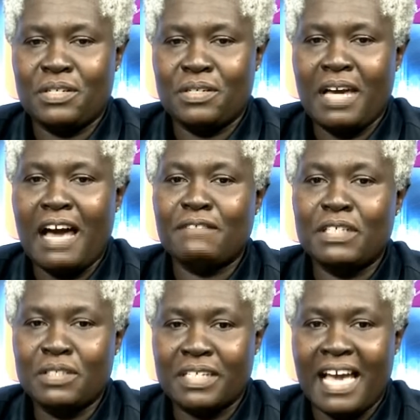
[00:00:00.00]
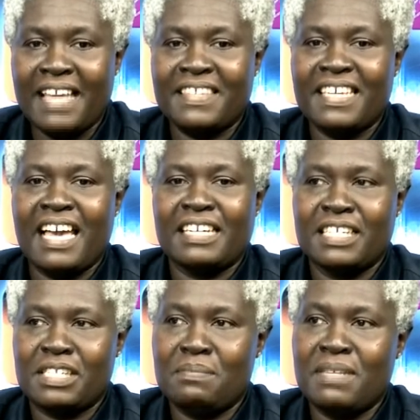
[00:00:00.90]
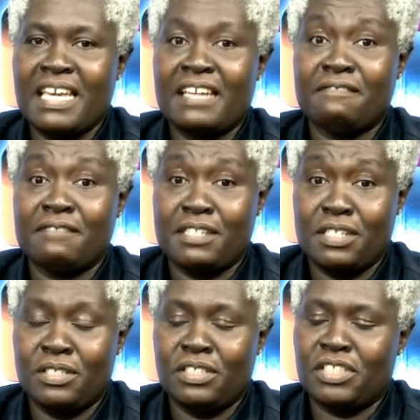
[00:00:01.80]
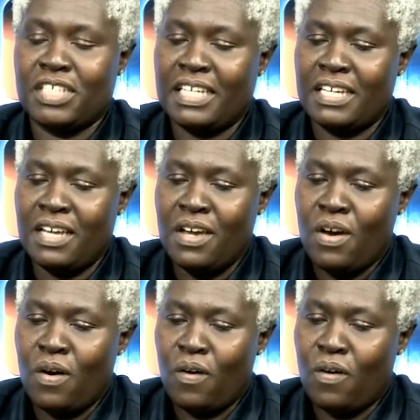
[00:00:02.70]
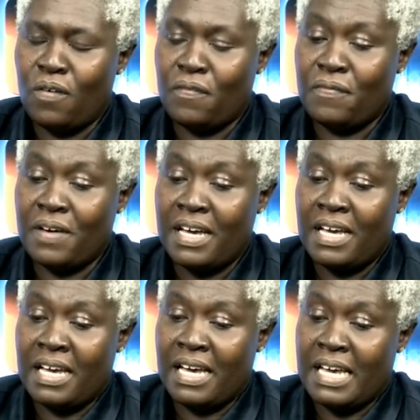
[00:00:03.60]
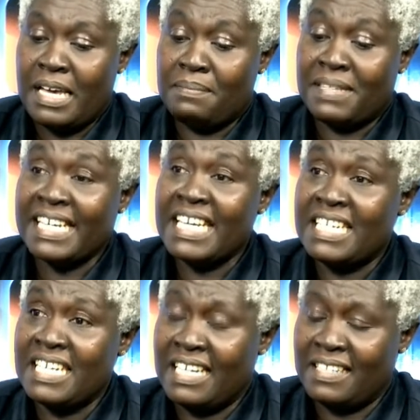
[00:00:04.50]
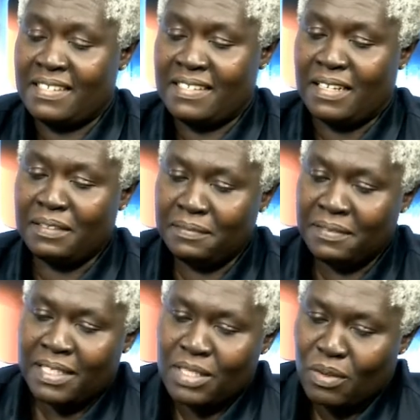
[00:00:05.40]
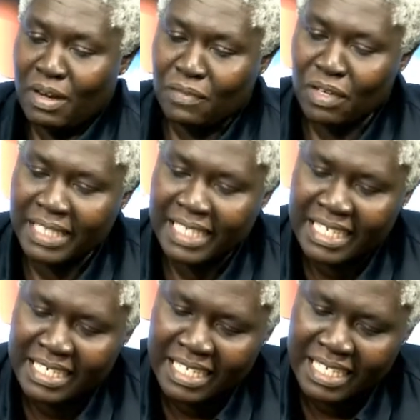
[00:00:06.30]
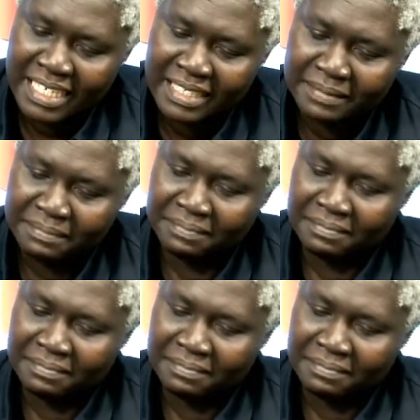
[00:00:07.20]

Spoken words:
to have a look at the anatomy and physiology of the kidney itself. So I've got a kidney here.